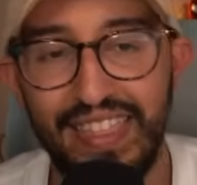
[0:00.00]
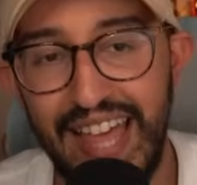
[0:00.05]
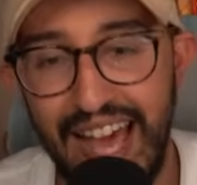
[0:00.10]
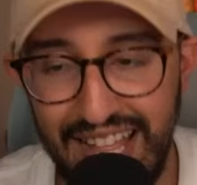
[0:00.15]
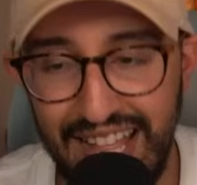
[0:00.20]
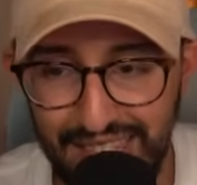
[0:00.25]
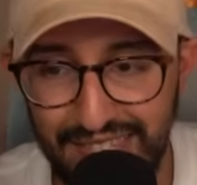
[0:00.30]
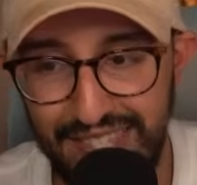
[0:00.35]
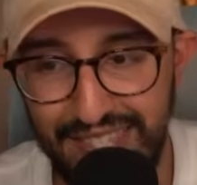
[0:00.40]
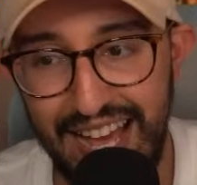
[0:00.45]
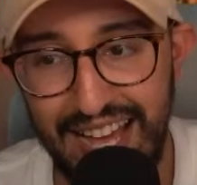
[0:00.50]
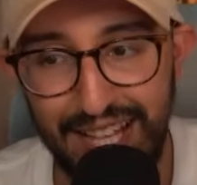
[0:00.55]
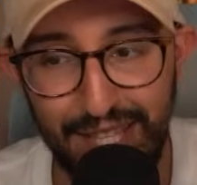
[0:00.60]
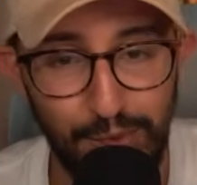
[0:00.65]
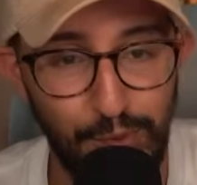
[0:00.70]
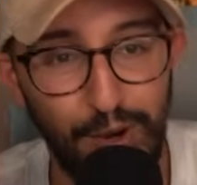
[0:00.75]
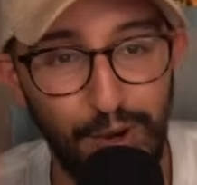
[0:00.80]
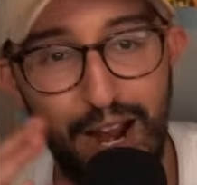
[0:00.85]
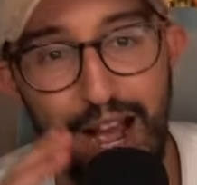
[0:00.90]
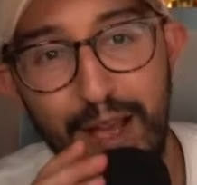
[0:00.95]

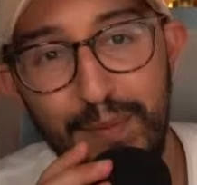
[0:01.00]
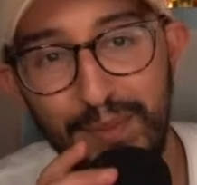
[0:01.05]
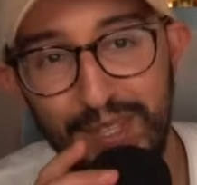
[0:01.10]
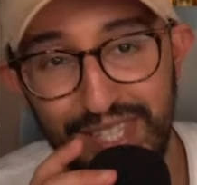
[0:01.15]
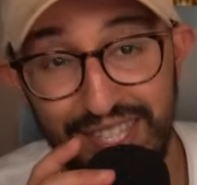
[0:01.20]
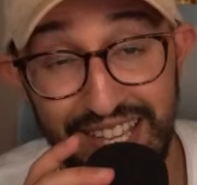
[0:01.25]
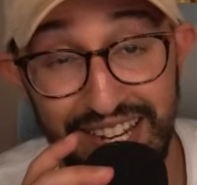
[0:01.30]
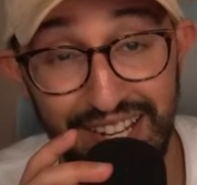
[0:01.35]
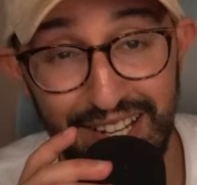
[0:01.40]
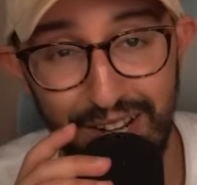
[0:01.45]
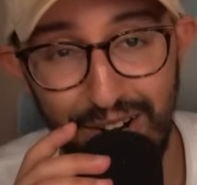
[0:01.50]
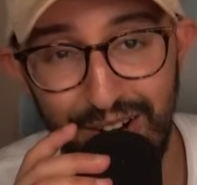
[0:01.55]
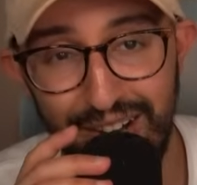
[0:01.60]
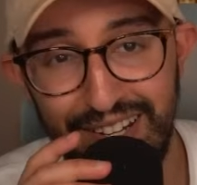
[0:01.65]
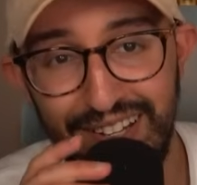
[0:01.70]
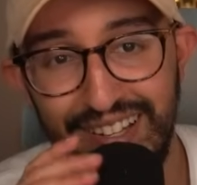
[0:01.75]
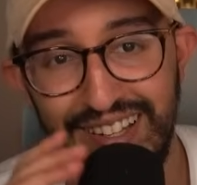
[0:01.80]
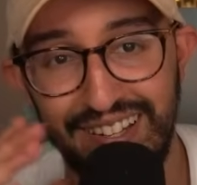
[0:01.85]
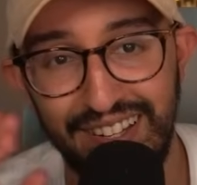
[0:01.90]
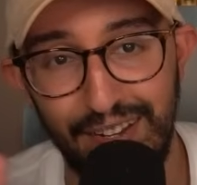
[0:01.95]
That's where I'm sitting
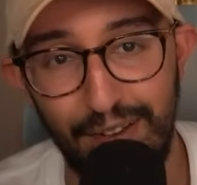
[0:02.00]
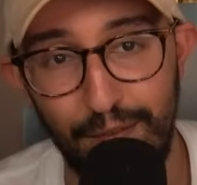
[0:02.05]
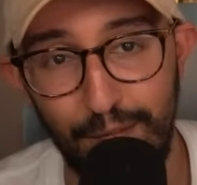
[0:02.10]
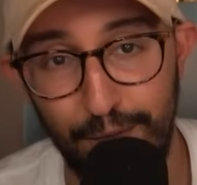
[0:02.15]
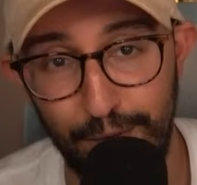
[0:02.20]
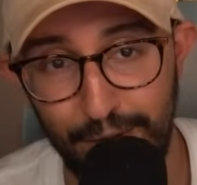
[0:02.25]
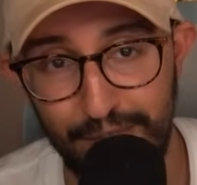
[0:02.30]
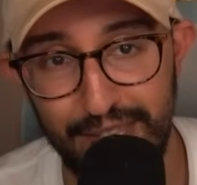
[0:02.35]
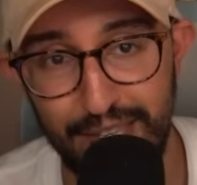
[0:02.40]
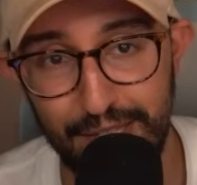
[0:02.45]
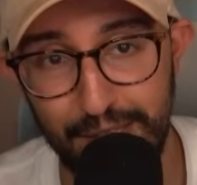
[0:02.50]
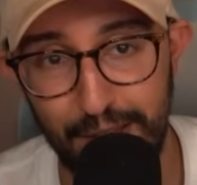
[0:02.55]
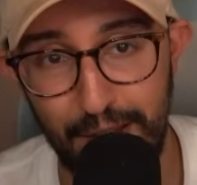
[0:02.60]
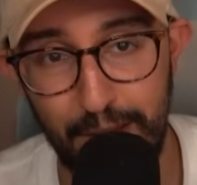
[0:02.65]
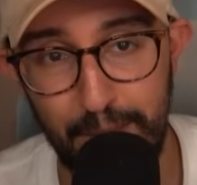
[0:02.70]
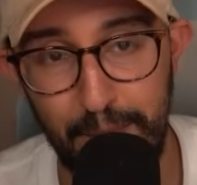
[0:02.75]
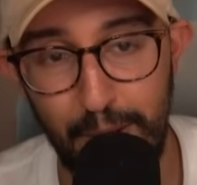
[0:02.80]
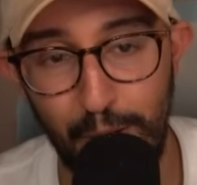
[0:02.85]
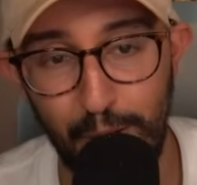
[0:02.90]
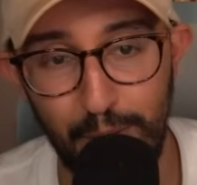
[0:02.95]
on for this
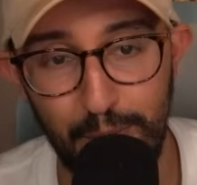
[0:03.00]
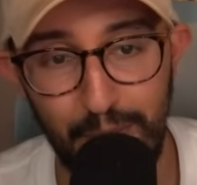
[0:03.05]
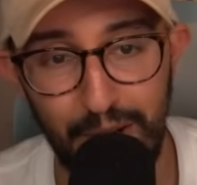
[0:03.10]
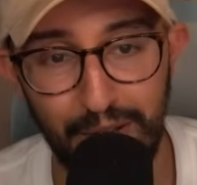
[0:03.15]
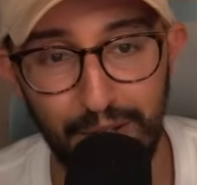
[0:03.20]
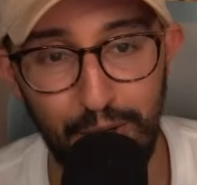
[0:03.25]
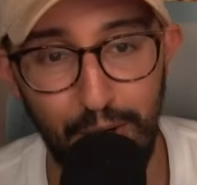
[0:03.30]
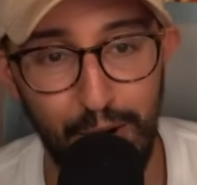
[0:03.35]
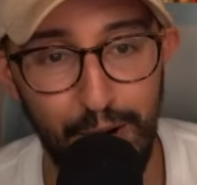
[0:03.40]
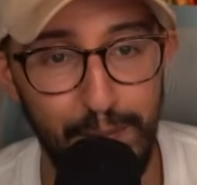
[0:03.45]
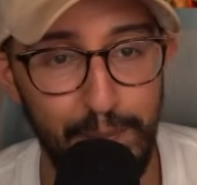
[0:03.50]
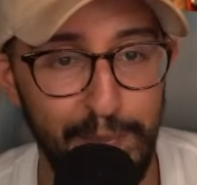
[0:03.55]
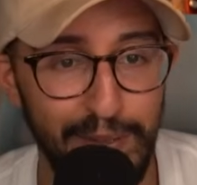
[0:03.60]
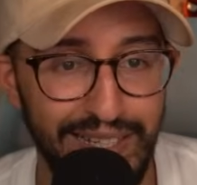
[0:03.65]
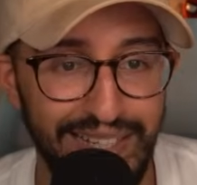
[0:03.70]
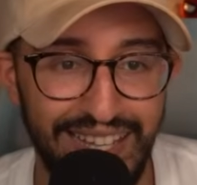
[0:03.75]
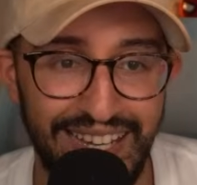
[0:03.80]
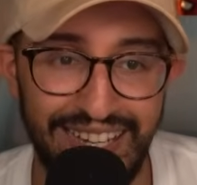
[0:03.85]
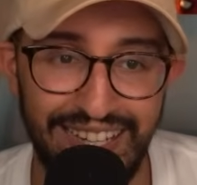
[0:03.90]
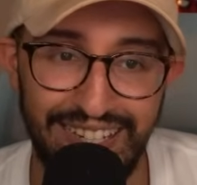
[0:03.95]
Pokemon card,
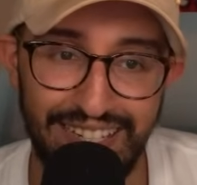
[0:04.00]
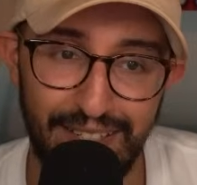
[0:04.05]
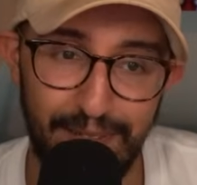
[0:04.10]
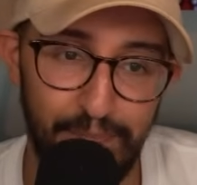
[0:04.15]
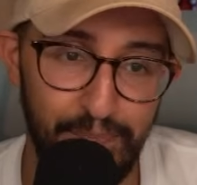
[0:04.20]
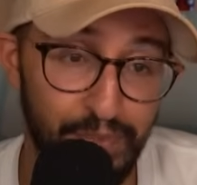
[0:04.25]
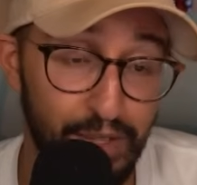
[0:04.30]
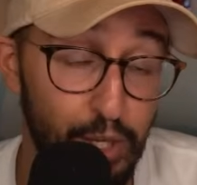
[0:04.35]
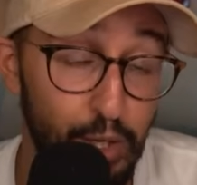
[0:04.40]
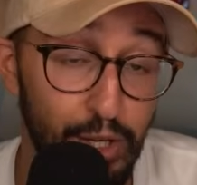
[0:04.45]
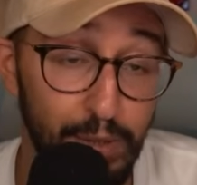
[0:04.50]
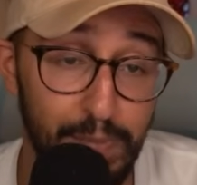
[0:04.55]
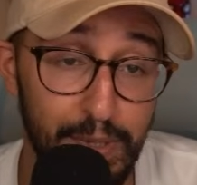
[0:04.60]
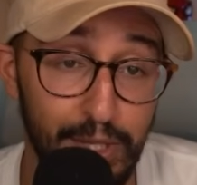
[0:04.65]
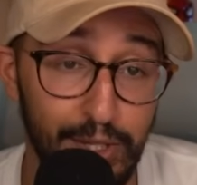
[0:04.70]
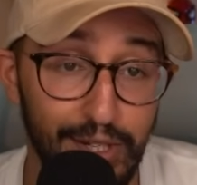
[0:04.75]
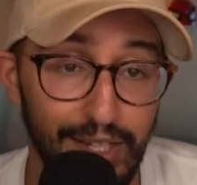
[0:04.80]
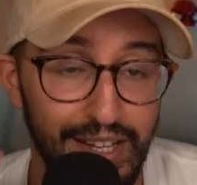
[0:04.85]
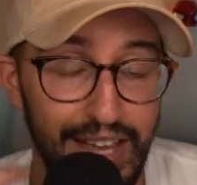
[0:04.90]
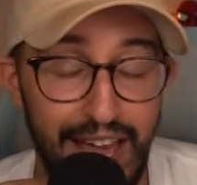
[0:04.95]
but like, could
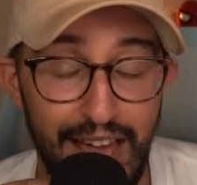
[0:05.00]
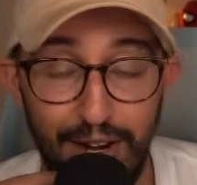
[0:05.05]
be good.